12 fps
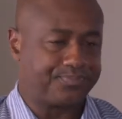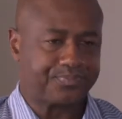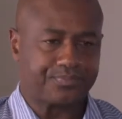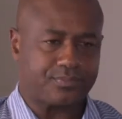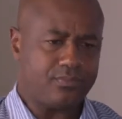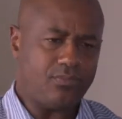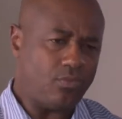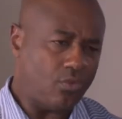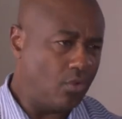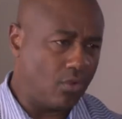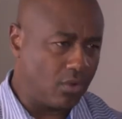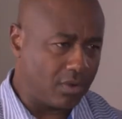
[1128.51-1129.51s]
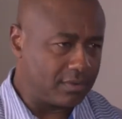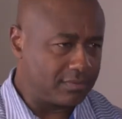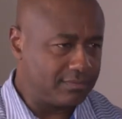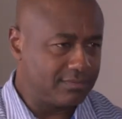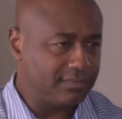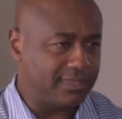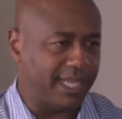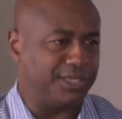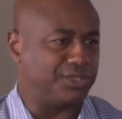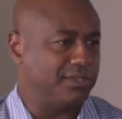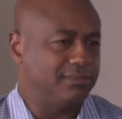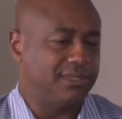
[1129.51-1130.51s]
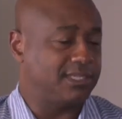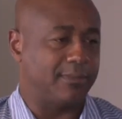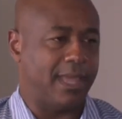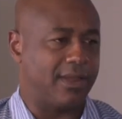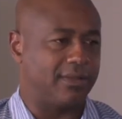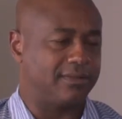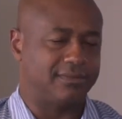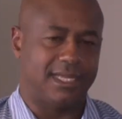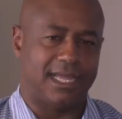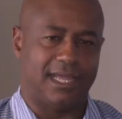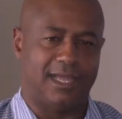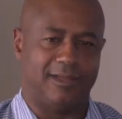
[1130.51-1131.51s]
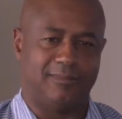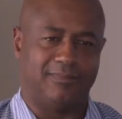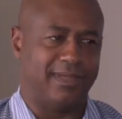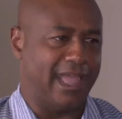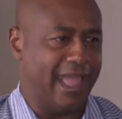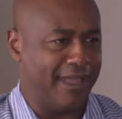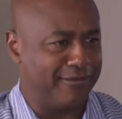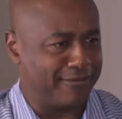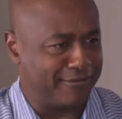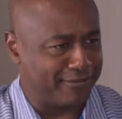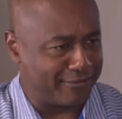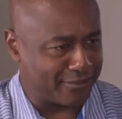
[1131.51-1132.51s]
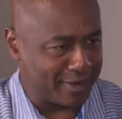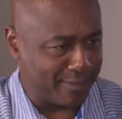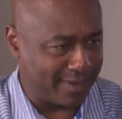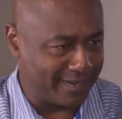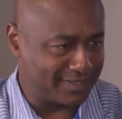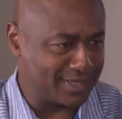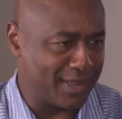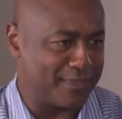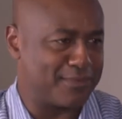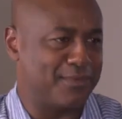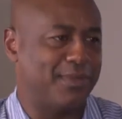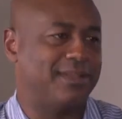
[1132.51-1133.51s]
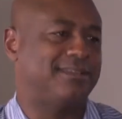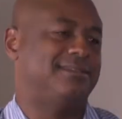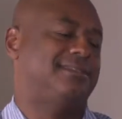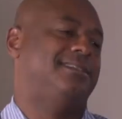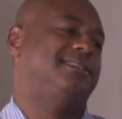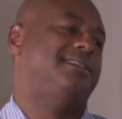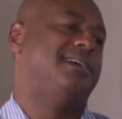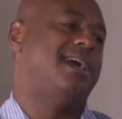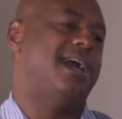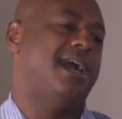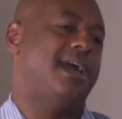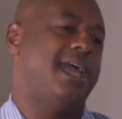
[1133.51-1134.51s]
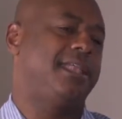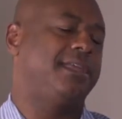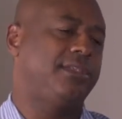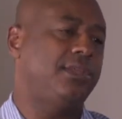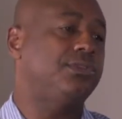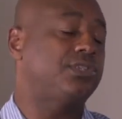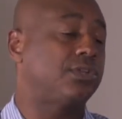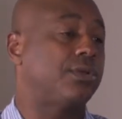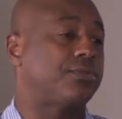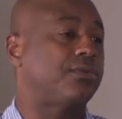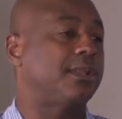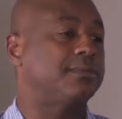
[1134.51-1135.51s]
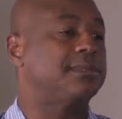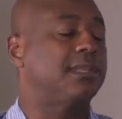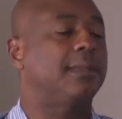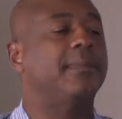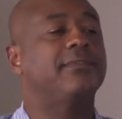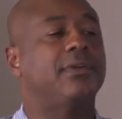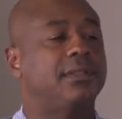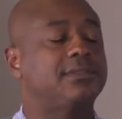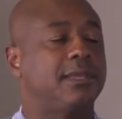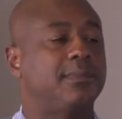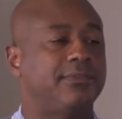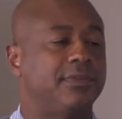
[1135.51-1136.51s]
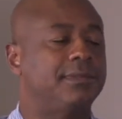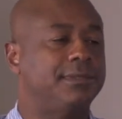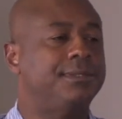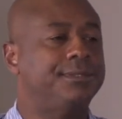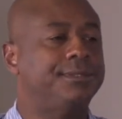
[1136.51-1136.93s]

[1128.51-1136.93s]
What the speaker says: Mm-hmm. Or Asian, doesn't matter. Everybody's gone through it. Yeah. And continues to go through it on some level.